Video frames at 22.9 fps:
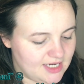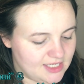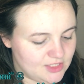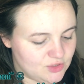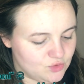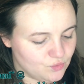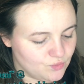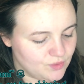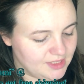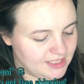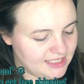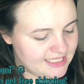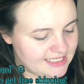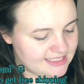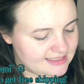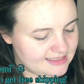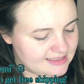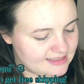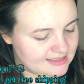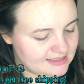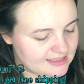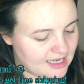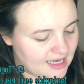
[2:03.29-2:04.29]
It's really
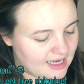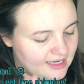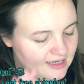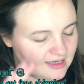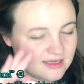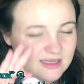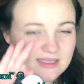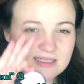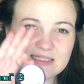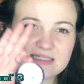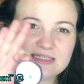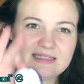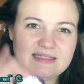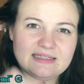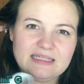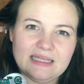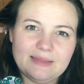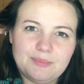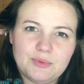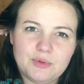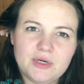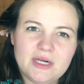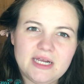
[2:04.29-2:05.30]

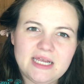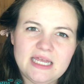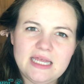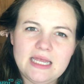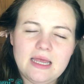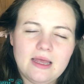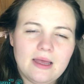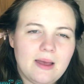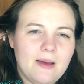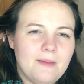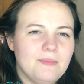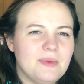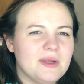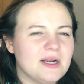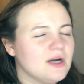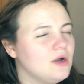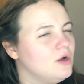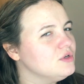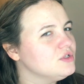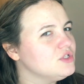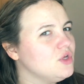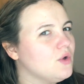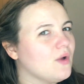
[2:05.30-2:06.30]
slippery, but it
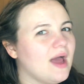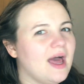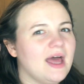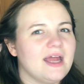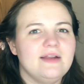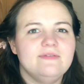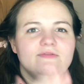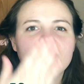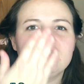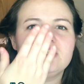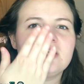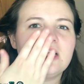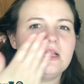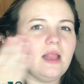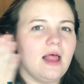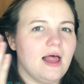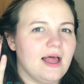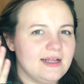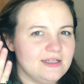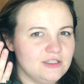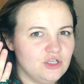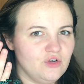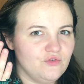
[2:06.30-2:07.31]
also kind of just
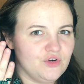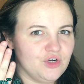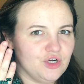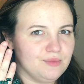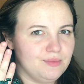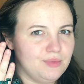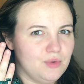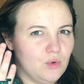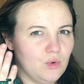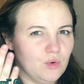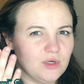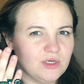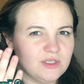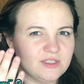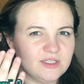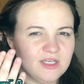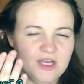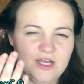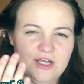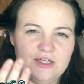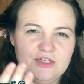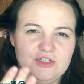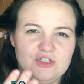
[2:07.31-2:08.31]
glides over your pores
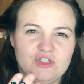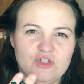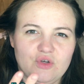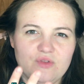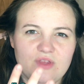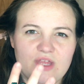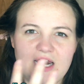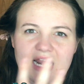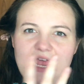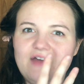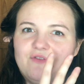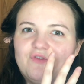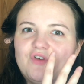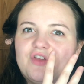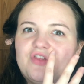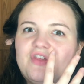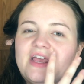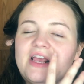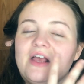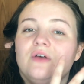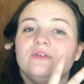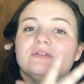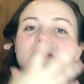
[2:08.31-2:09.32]
so that
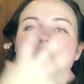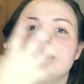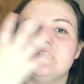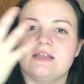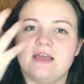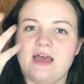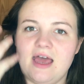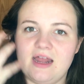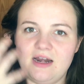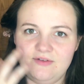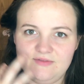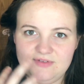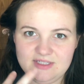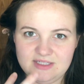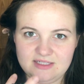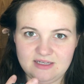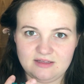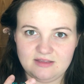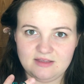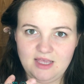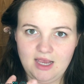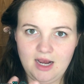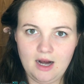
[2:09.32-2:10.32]
everything else can kind of
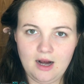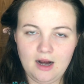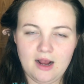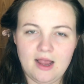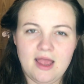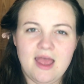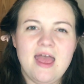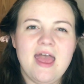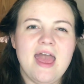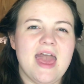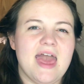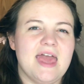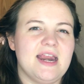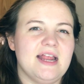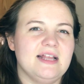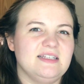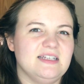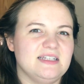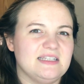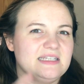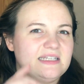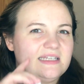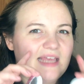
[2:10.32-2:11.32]
sit there and it
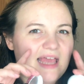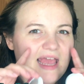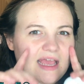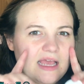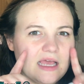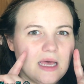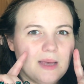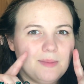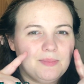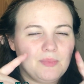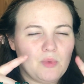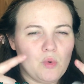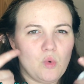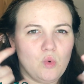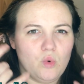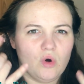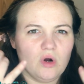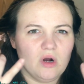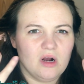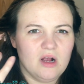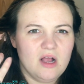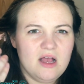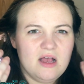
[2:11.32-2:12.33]
doesn't cake up
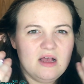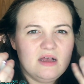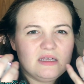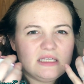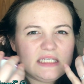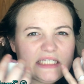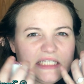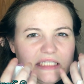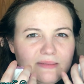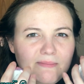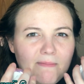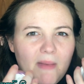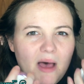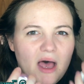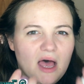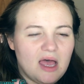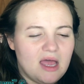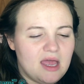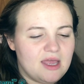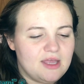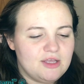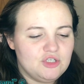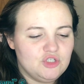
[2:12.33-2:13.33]
or
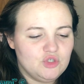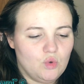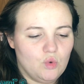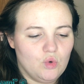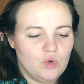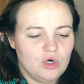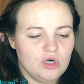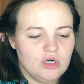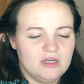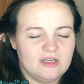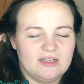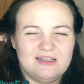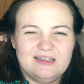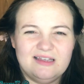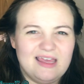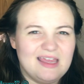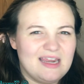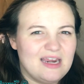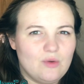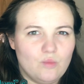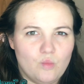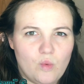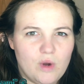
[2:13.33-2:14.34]
smudge or
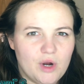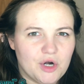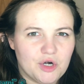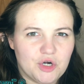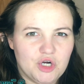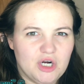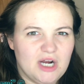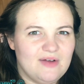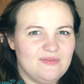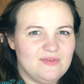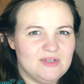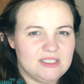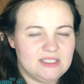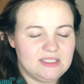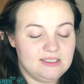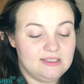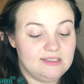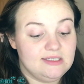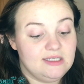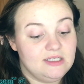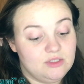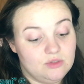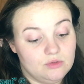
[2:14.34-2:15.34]
get in weird
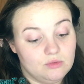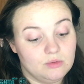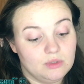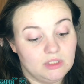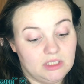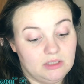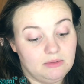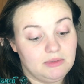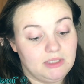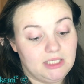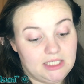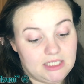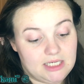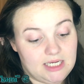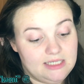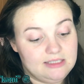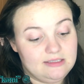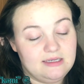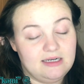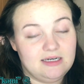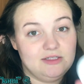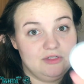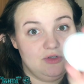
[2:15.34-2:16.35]
crevices. It's really, really
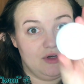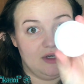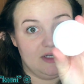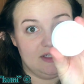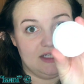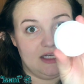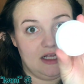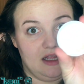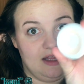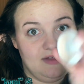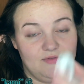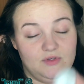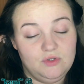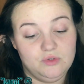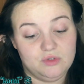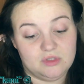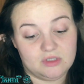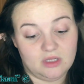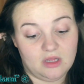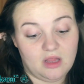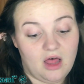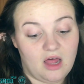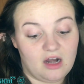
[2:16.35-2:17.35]
nice. And as you can tell, I've
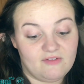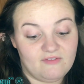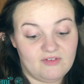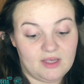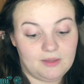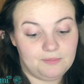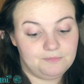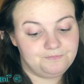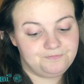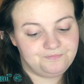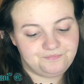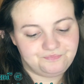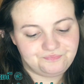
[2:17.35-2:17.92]
used a lot of it.